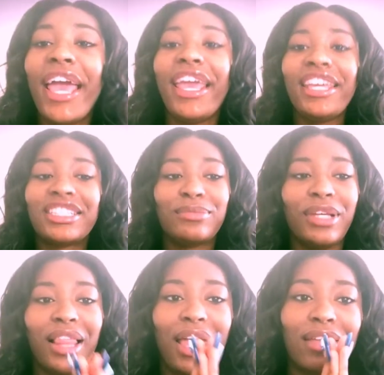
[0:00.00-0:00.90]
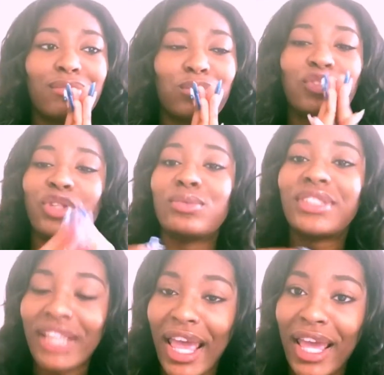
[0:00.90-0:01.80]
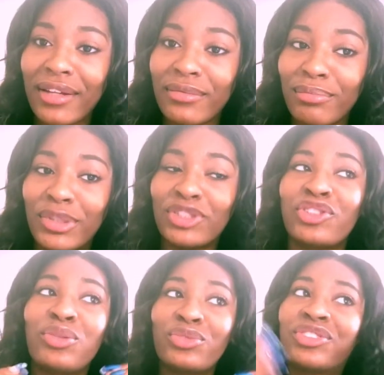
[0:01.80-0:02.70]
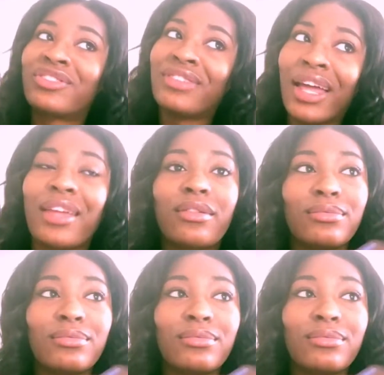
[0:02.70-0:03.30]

It gets me like so sad, but so like